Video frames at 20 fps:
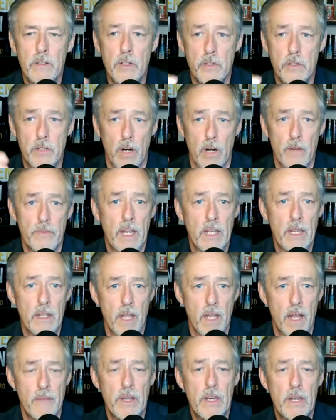deserved a
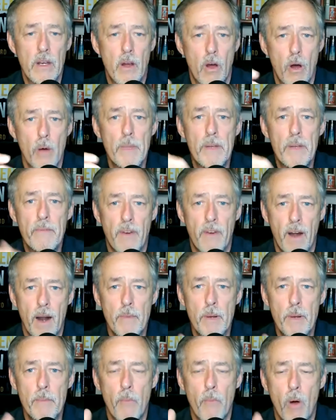loving home
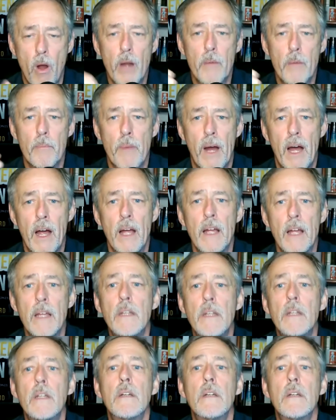environment marked by